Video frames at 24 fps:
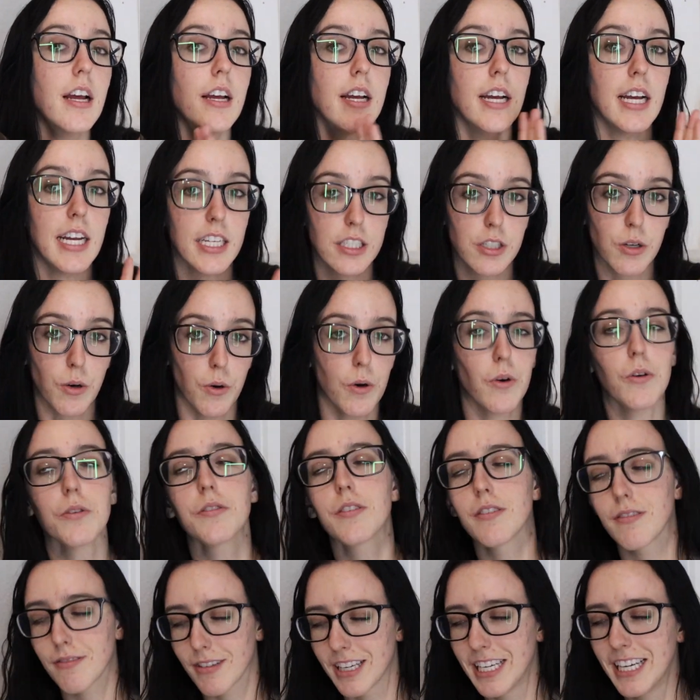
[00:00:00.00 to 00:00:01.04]
It's old,
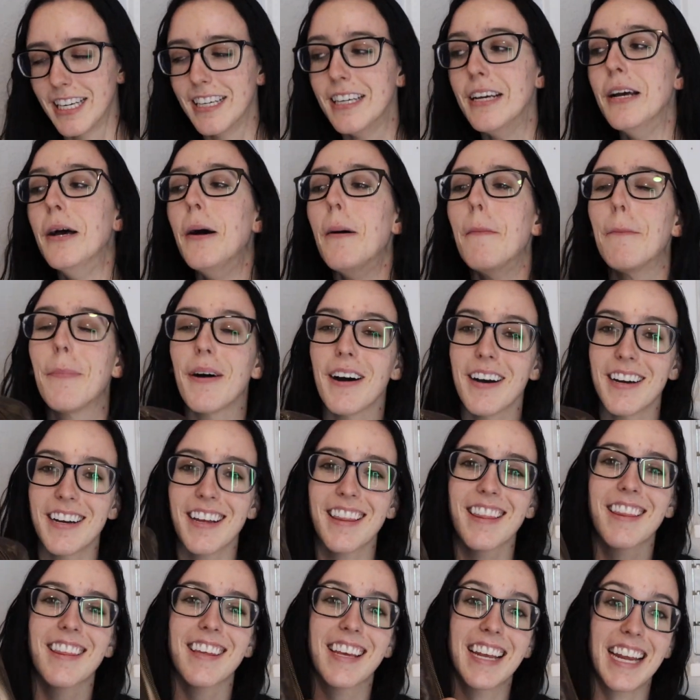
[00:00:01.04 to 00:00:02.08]

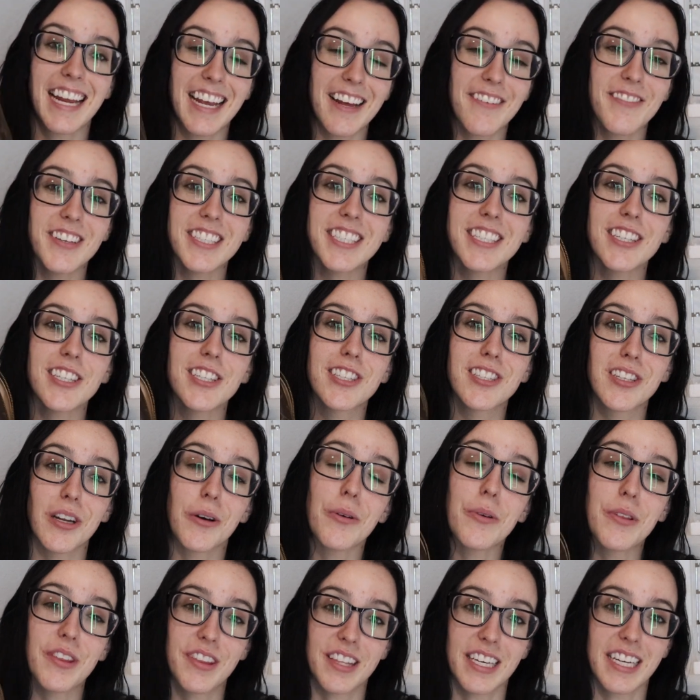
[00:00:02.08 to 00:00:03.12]
but the canvas is
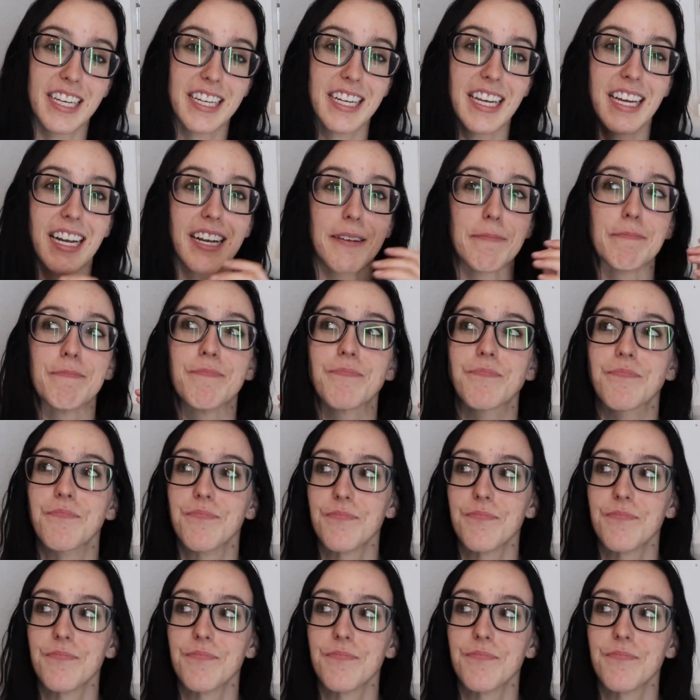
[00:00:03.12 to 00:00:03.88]
so thick, and